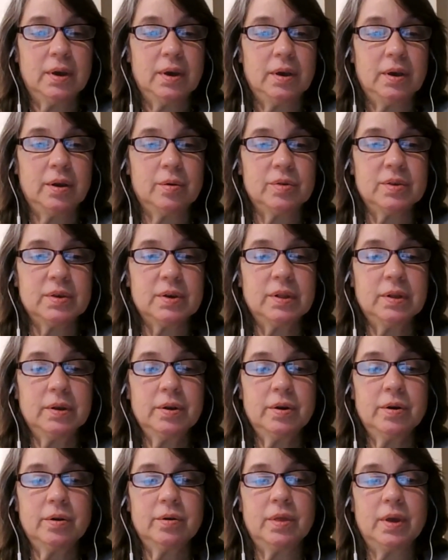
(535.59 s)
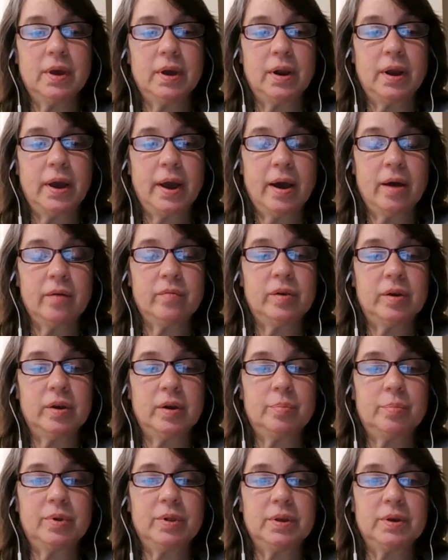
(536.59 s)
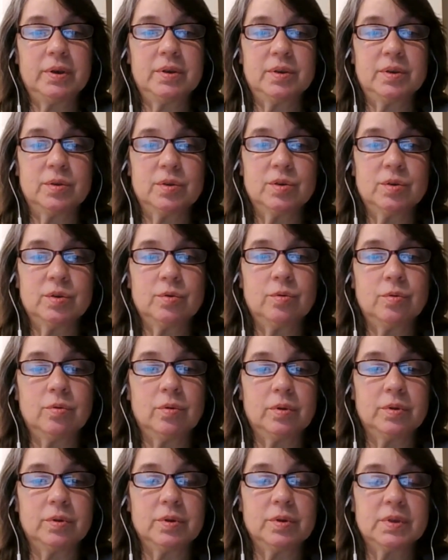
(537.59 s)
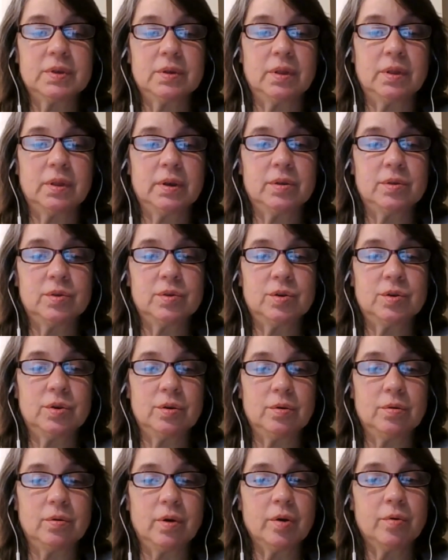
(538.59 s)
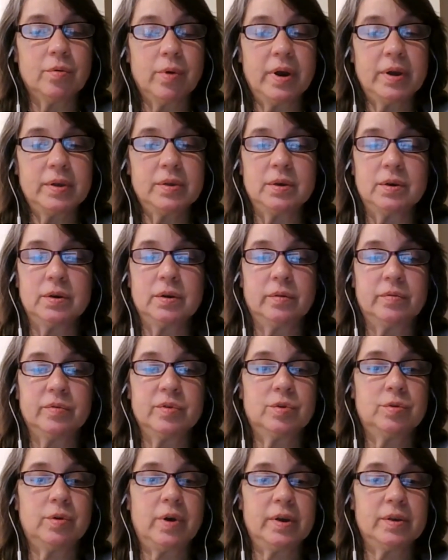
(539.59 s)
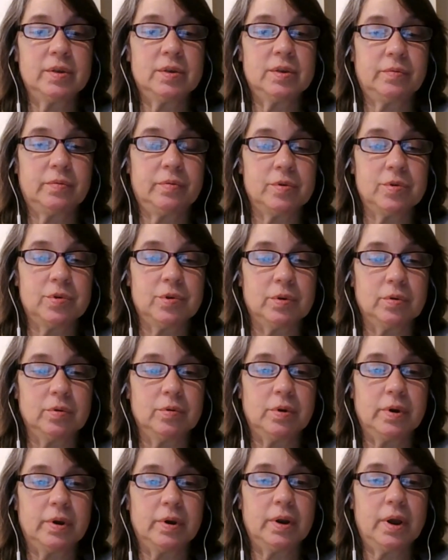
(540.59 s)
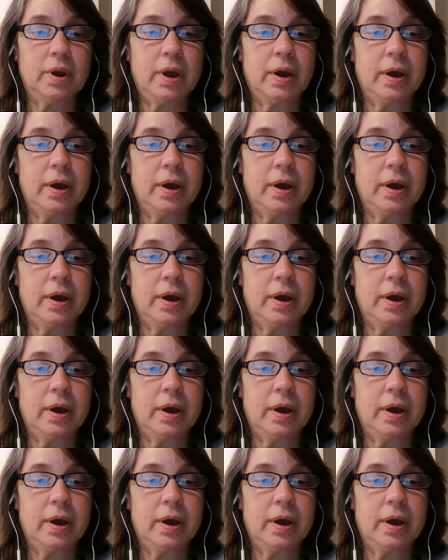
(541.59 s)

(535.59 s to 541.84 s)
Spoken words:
it's clear that having police in schools leads to a great deal of stress for children.